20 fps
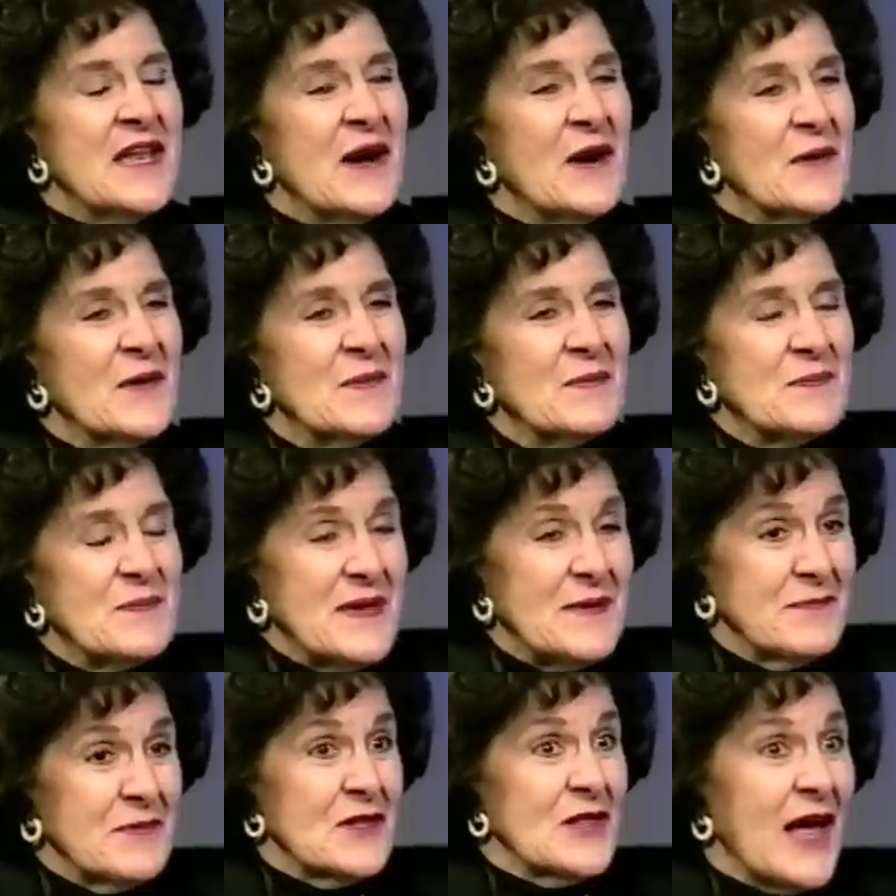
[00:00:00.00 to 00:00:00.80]
Now,
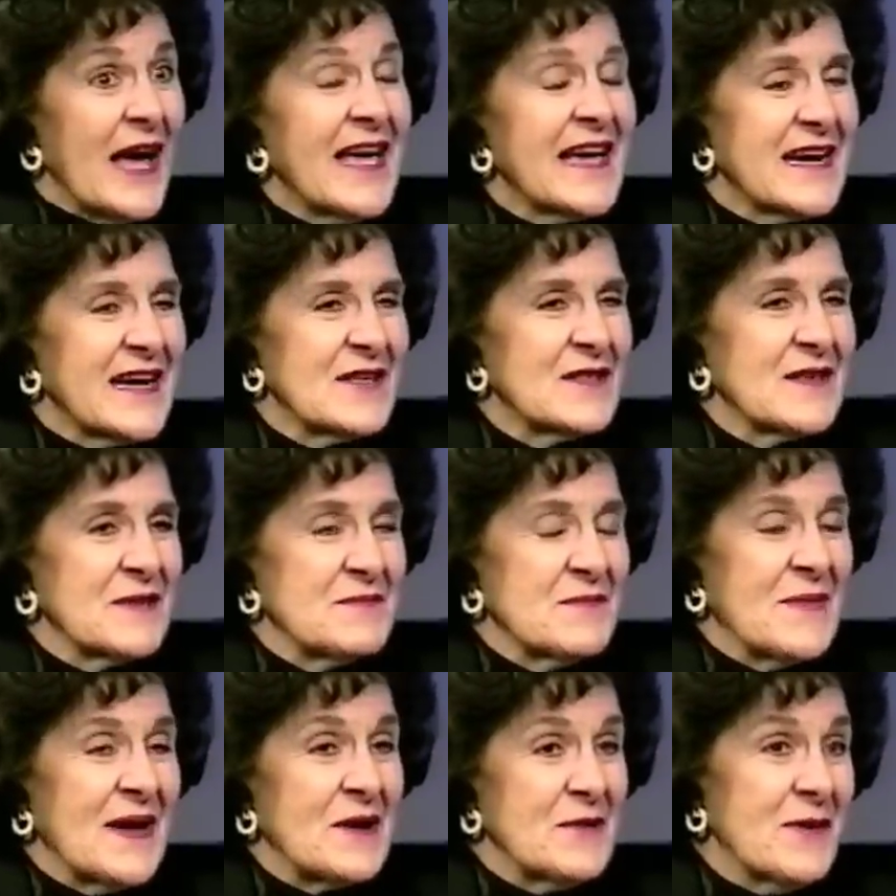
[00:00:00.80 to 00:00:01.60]
people like us,
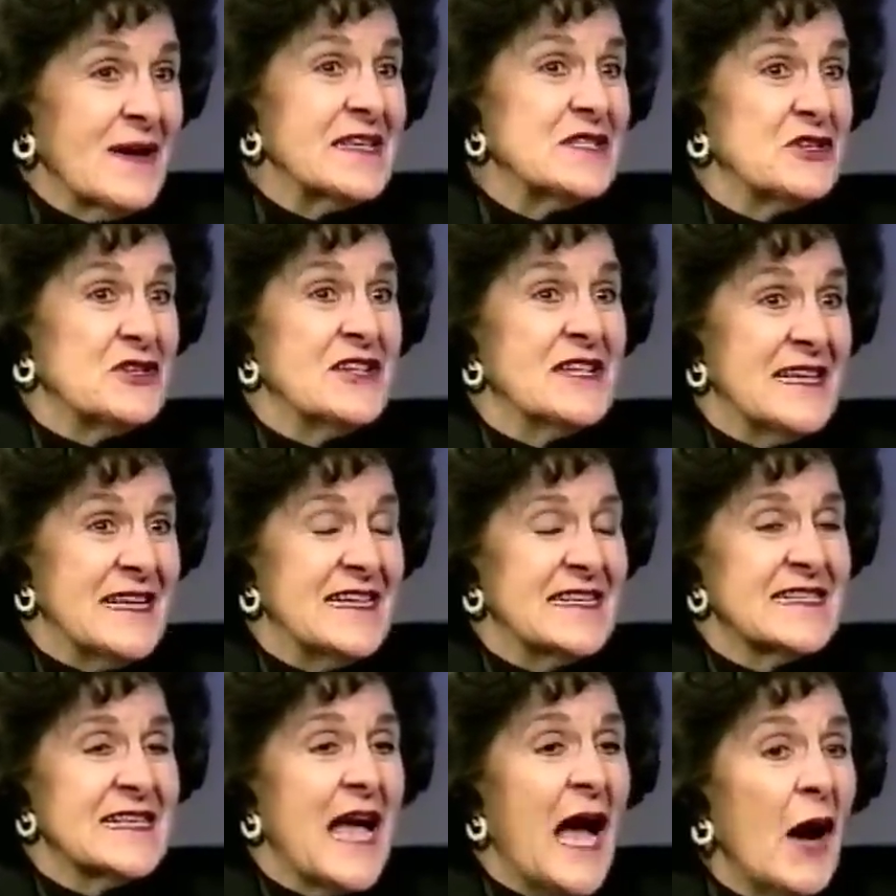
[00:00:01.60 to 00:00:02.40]
my question
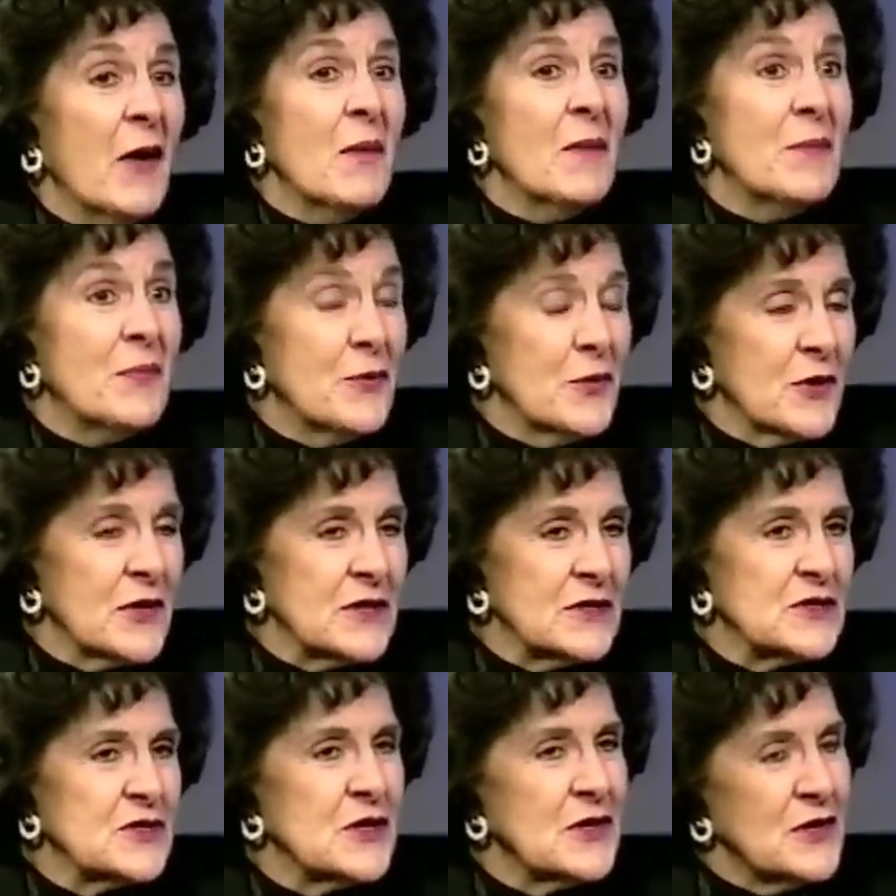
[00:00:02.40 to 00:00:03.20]
is, how
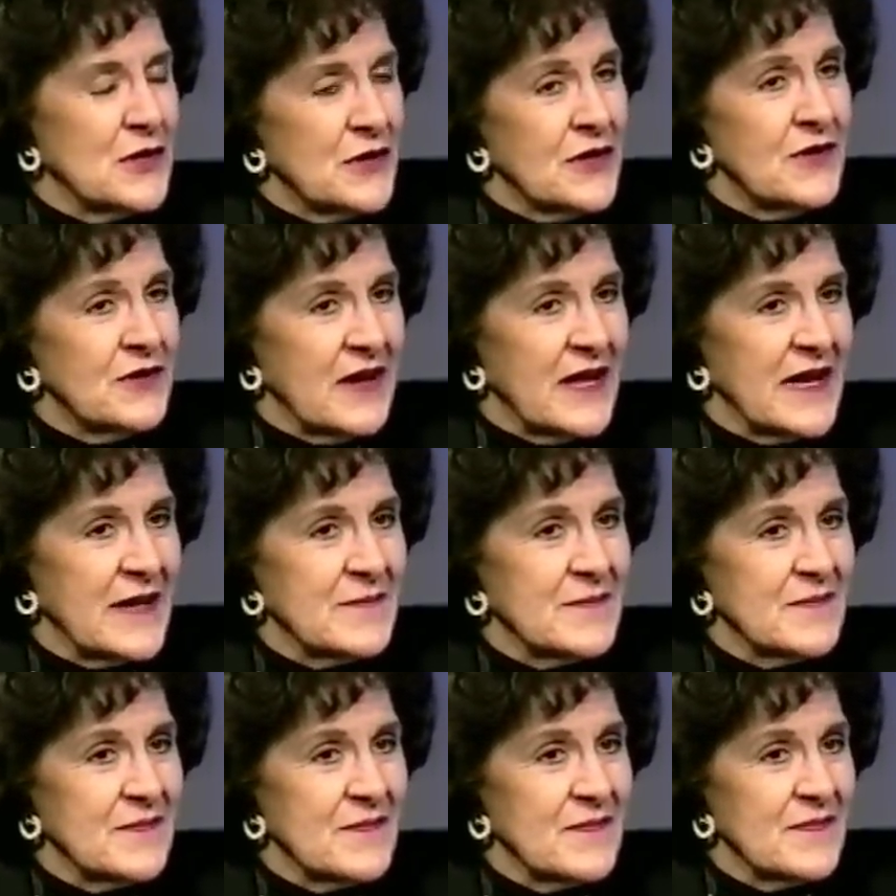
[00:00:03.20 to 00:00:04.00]
important to learning
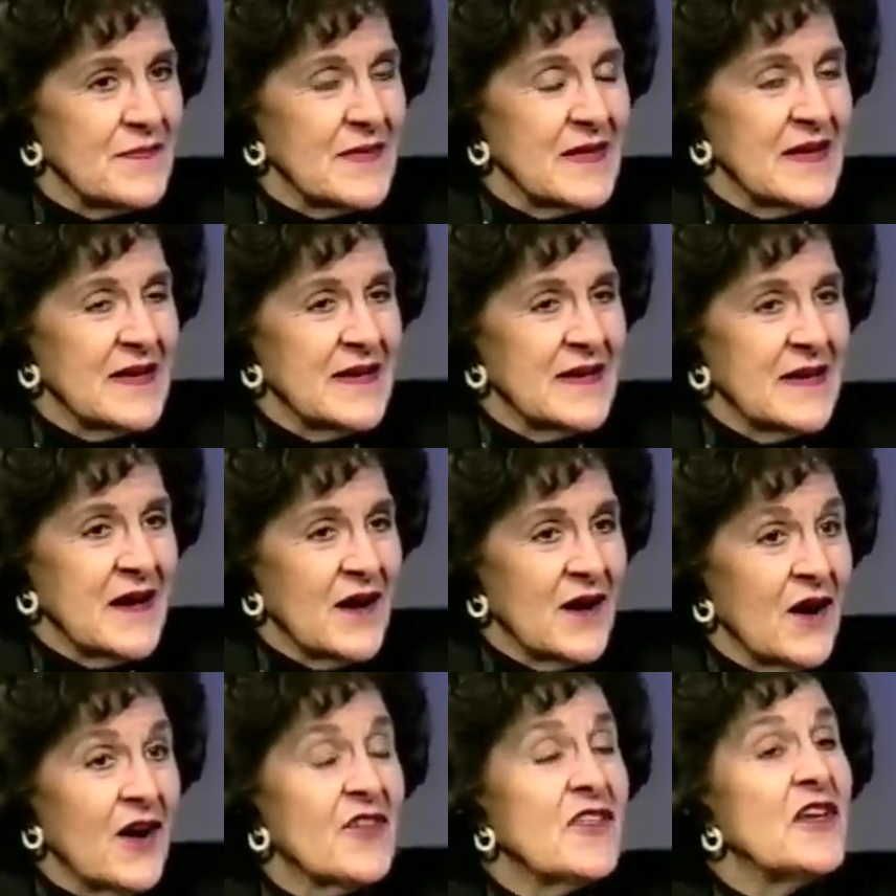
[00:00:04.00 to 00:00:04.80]

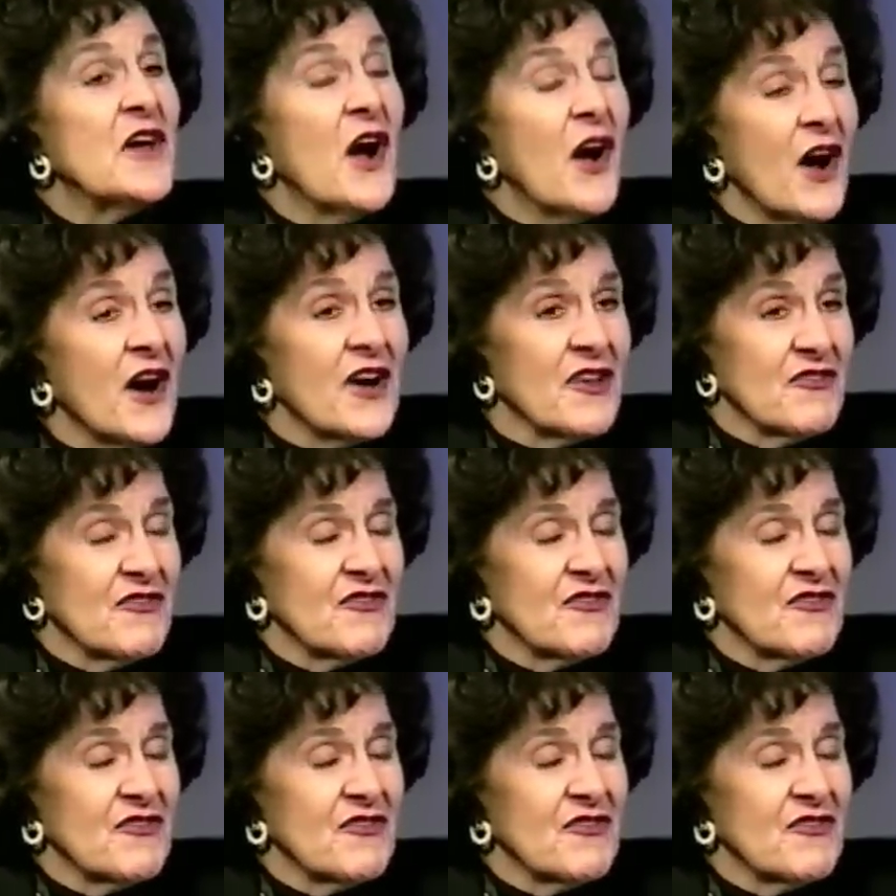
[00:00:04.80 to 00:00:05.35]
are the arts?